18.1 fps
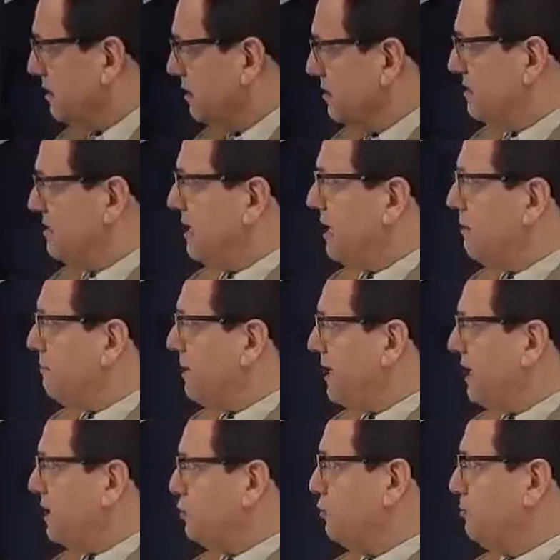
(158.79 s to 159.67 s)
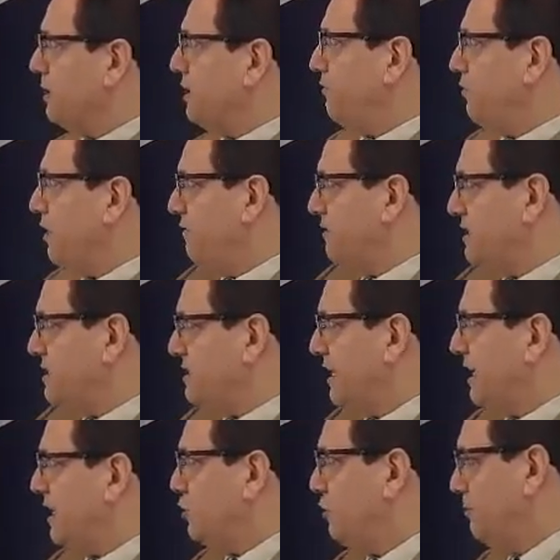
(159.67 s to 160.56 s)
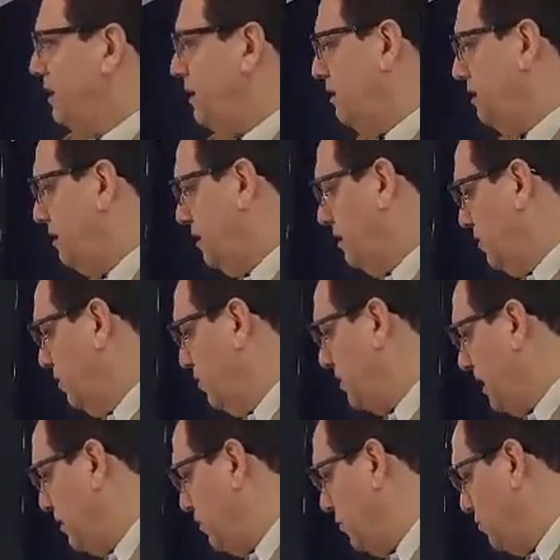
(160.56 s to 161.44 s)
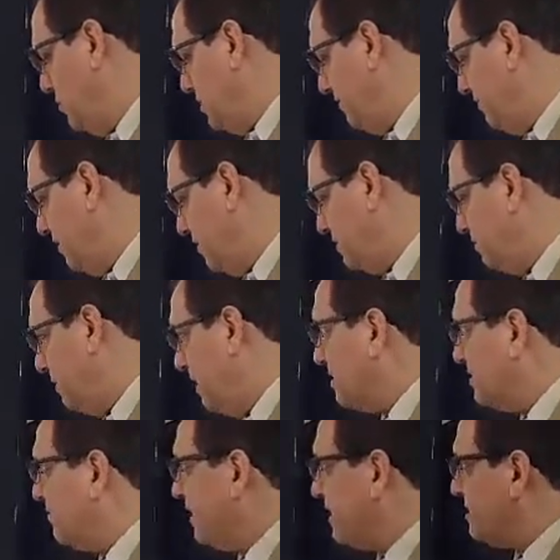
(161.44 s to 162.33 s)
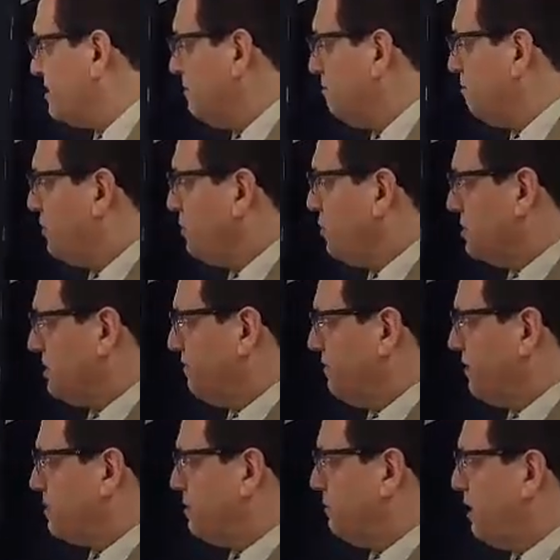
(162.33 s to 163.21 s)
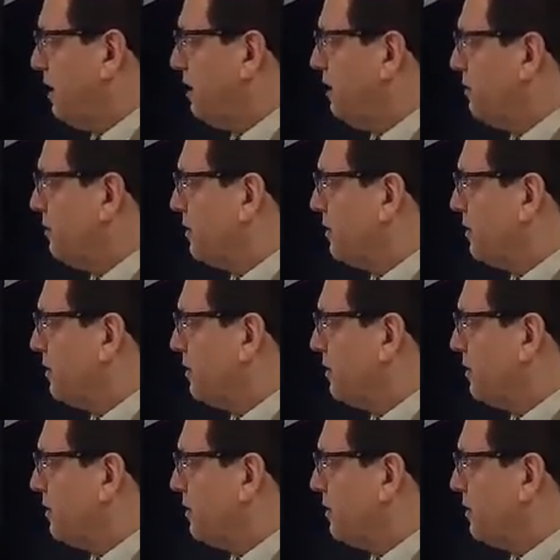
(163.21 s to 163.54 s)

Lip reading: the same anatomy, if you have this anatomy, you can use a vertebra. It's very simple. Use a vertebra.